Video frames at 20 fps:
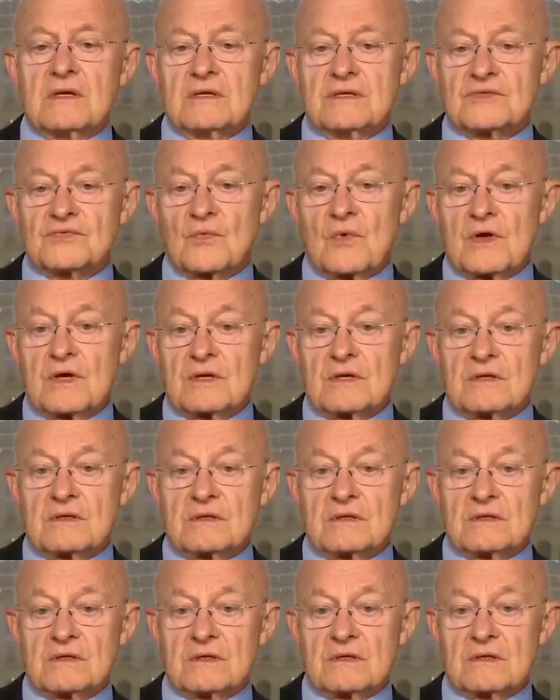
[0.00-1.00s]
is what
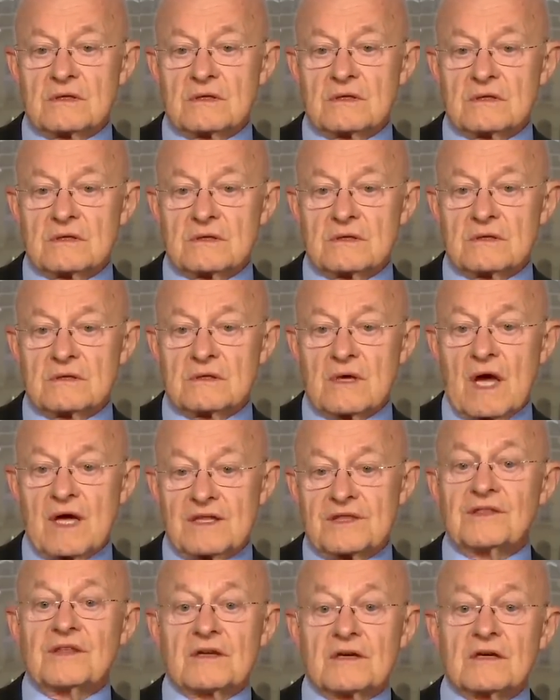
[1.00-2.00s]
uh,
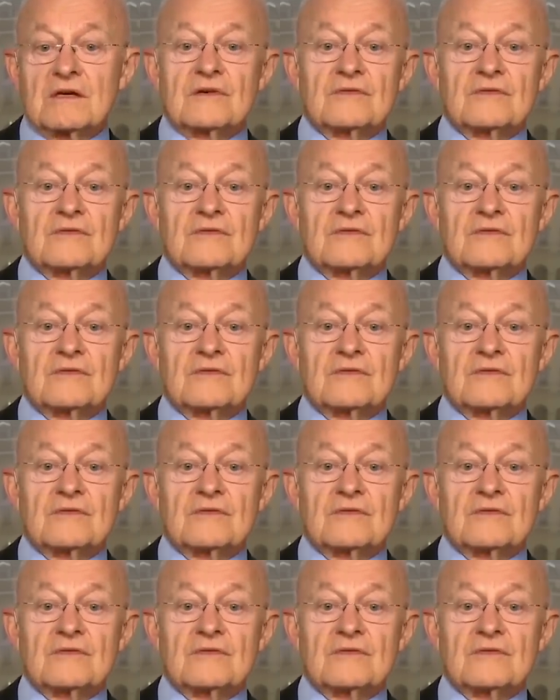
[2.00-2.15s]
I think